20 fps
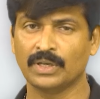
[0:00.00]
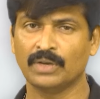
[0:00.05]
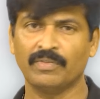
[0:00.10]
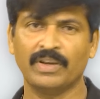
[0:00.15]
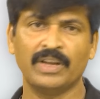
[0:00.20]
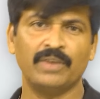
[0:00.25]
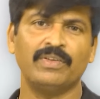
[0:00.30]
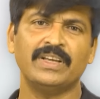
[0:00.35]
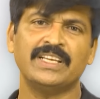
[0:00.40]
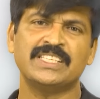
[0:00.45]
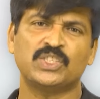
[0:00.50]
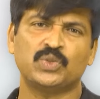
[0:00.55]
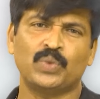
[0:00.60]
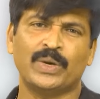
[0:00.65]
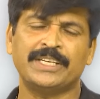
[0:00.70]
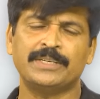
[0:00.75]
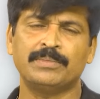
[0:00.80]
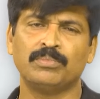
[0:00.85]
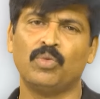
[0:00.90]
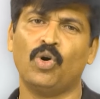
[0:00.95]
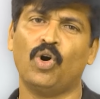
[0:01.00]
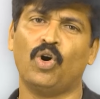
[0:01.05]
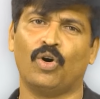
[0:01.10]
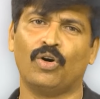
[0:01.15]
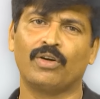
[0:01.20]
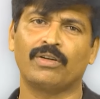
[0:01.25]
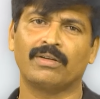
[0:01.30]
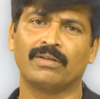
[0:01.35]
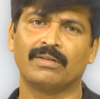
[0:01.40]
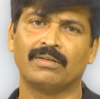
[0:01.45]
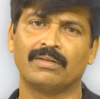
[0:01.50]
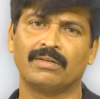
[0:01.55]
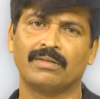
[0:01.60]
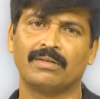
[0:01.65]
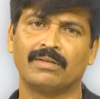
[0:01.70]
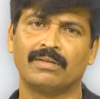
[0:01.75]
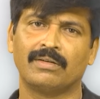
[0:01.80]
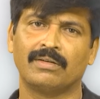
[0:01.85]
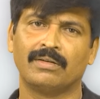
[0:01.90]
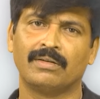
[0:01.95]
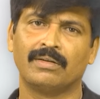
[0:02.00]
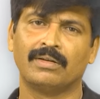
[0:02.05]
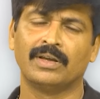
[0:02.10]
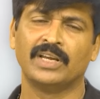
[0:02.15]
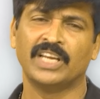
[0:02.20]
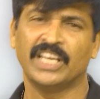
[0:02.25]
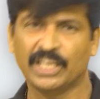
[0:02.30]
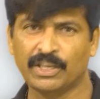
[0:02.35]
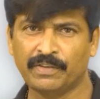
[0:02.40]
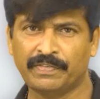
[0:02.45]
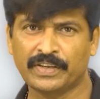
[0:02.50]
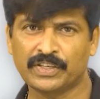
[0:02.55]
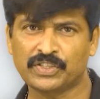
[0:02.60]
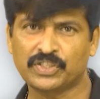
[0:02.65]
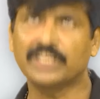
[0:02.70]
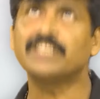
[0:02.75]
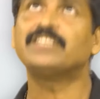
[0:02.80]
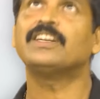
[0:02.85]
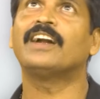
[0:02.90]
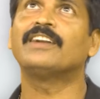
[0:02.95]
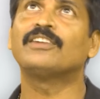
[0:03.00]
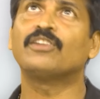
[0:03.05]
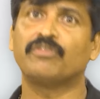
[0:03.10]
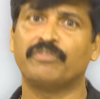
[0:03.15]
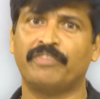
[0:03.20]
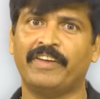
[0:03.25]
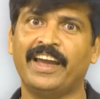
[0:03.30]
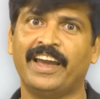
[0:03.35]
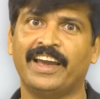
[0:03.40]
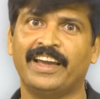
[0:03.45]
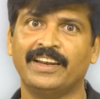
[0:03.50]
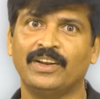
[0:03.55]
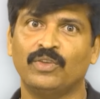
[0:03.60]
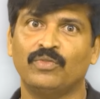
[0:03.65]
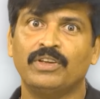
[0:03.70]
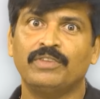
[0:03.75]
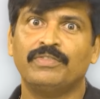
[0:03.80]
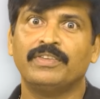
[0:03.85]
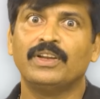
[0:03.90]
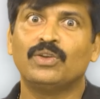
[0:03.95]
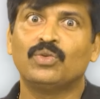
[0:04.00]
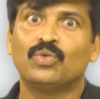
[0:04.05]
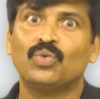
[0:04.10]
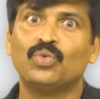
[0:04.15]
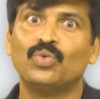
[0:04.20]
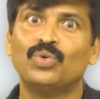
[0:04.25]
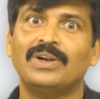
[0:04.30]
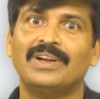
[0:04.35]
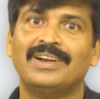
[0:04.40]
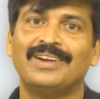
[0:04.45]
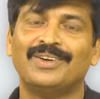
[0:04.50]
When we sweat more, if we sit under fan, we feel cool.